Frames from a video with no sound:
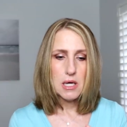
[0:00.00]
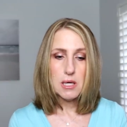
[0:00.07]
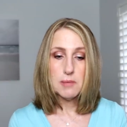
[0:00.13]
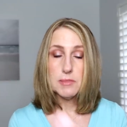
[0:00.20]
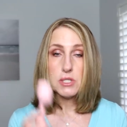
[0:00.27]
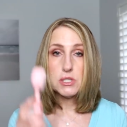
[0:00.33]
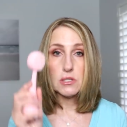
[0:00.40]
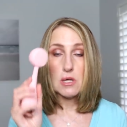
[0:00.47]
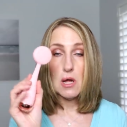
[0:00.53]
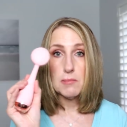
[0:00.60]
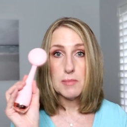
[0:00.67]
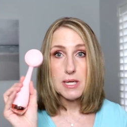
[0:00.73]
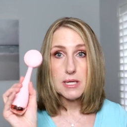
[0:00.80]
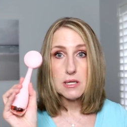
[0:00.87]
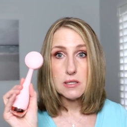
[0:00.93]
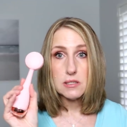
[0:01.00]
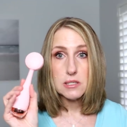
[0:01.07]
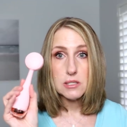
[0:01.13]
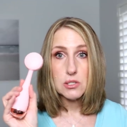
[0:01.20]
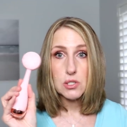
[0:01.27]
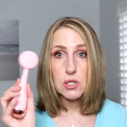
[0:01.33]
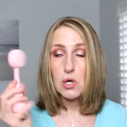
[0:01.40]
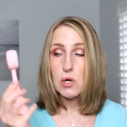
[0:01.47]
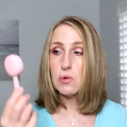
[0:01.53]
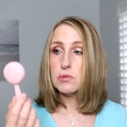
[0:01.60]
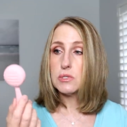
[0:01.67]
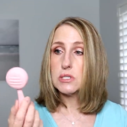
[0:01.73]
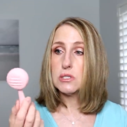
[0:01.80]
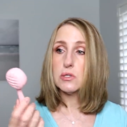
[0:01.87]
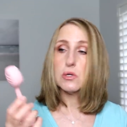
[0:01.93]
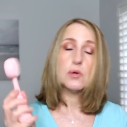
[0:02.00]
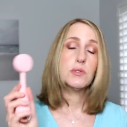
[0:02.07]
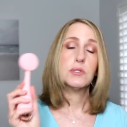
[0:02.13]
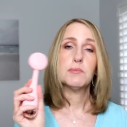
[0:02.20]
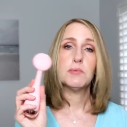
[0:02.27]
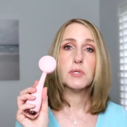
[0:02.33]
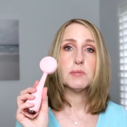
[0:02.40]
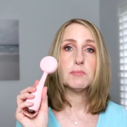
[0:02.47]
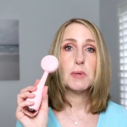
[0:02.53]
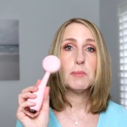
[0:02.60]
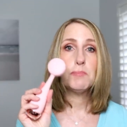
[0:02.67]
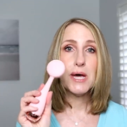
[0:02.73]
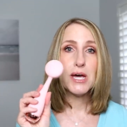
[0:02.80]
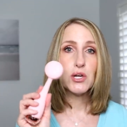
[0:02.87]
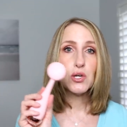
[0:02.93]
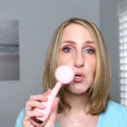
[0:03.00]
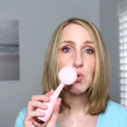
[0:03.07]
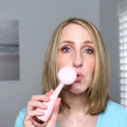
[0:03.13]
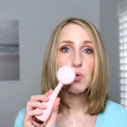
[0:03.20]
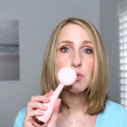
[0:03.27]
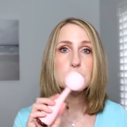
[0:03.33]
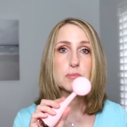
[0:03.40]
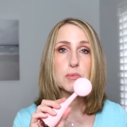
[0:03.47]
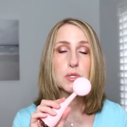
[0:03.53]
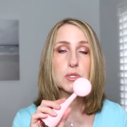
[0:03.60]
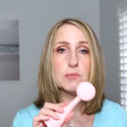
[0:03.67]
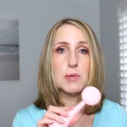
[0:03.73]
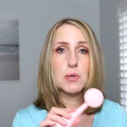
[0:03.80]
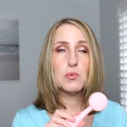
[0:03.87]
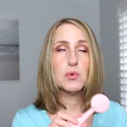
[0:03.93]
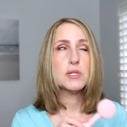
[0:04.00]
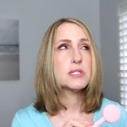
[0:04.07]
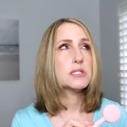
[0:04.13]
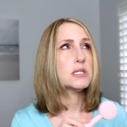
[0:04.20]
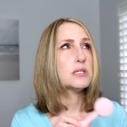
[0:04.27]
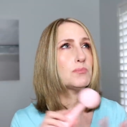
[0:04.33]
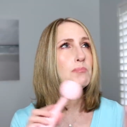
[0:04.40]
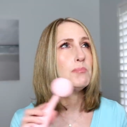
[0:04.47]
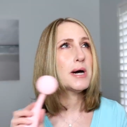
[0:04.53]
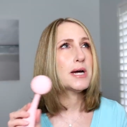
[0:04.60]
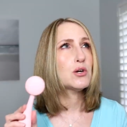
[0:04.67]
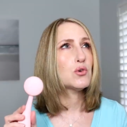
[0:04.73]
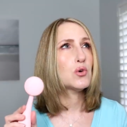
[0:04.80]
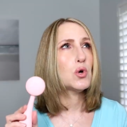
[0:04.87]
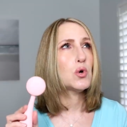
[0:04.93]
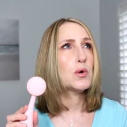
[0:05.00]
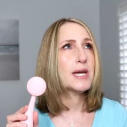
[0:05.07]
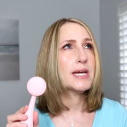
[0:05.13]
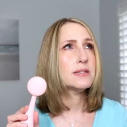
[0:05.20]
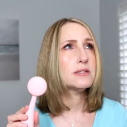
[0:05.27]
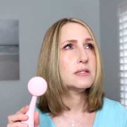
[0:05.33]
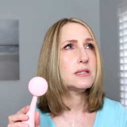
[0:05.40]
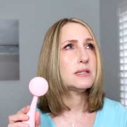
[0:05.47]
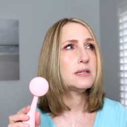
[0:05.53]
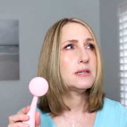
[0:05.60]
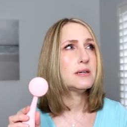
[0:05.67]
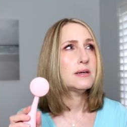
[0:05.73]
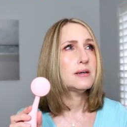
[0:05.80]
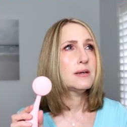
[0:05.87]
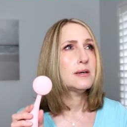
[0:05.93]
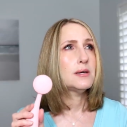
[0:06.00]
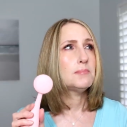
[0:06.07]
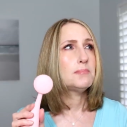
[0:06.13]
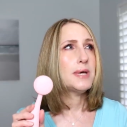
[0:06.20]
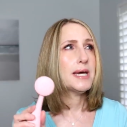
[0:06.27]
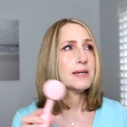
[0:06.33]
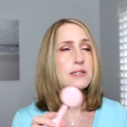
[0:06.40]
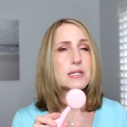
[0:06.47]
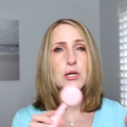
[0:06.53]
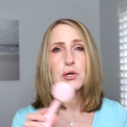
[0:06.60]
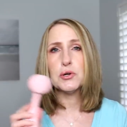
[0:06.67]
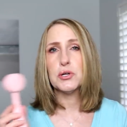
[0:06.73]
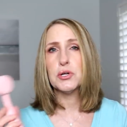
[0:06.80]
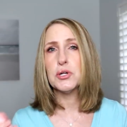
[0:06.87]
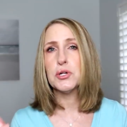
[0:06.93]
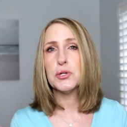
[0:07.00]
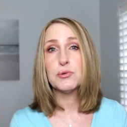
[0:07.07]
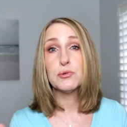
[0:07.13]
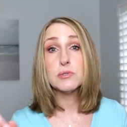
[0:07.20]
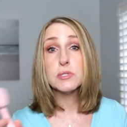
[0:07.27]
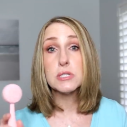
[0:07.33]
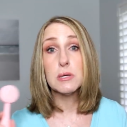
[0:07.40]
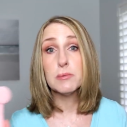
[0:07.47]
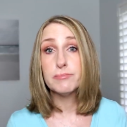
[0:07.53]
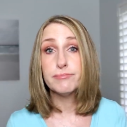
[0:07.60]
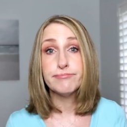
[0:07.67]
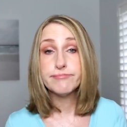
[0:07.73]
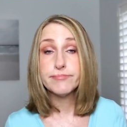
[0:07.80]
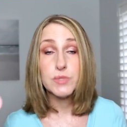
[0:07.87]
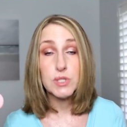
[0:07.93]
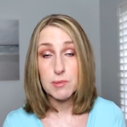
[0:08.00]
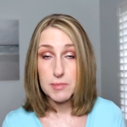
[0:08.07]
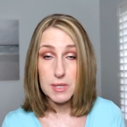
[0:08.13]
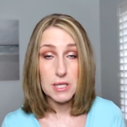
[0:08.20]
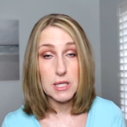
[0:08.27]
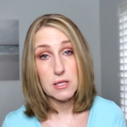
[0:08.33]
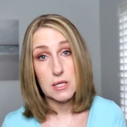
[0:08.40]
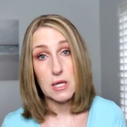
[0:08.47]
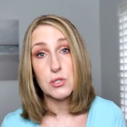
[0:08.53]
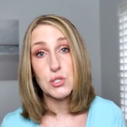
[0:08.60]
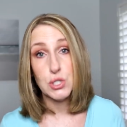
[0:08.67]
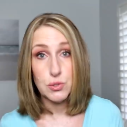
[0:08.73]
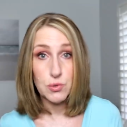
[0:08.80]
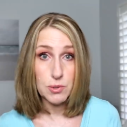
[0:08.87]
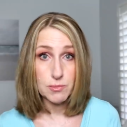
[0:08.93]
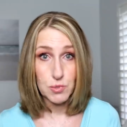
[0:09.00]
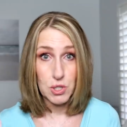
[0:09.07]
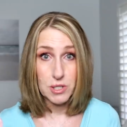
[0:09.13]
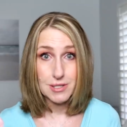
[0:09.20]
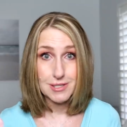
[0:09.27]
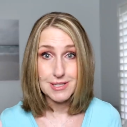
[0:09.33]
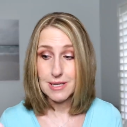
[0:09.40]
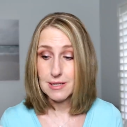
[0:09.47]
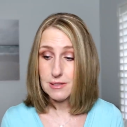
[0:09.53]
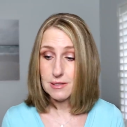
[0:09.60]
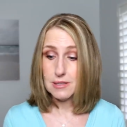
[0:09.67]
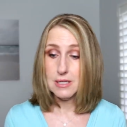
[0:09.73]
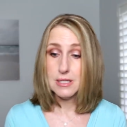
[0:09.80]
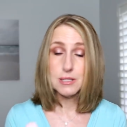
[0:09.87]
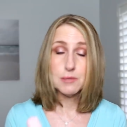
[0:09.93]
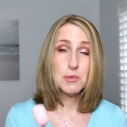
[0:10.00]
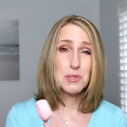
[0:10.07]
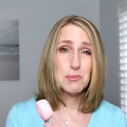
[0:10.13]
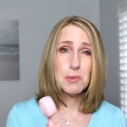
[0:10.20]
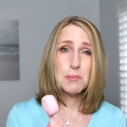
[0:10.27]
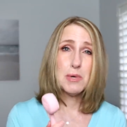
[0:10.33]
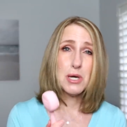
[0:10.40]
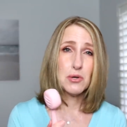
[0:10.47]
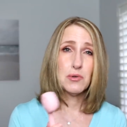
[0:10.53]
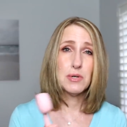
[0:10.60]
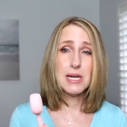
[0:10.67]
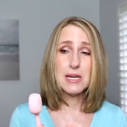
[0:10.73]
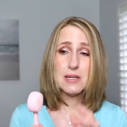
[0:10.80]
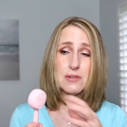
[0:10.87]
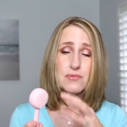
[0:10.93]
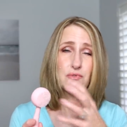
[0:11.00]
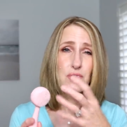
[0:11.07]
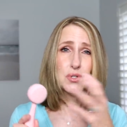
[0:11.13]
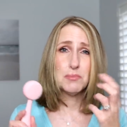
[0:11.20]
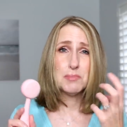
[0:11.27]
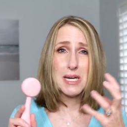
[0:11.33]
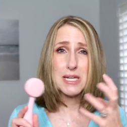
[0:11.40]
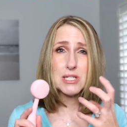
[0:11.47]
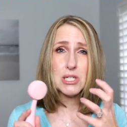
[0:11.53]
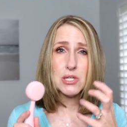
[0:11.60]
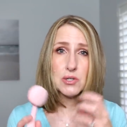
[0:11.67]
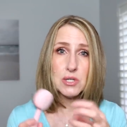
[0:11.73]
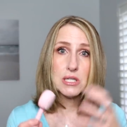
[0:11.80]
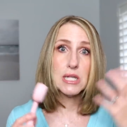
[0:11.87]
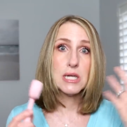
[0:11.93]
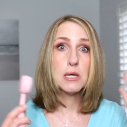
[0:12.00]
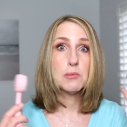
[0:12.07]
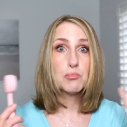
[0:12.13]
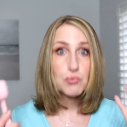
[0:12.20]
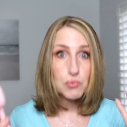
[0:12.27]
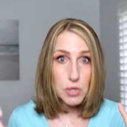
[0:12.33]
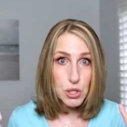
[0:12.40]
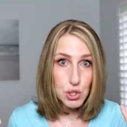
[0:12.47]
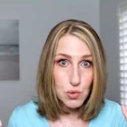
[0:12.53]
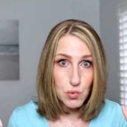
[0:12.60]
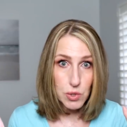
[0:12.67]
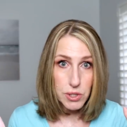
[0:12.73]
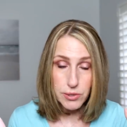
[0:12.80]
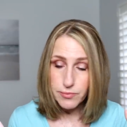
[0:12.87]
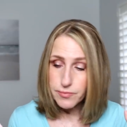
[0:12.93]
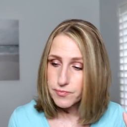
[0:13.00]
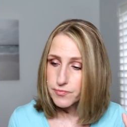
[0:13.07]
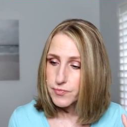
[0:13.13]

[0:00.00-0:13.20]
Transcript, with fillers: Um, it's all made out of silicone. Silicone's supposed to be better. It's supposed to be, what is it, micro antibacterial or some something like that. You know what I'm trying to say. It's supposed to be better, not get full of bacteria like a brush would.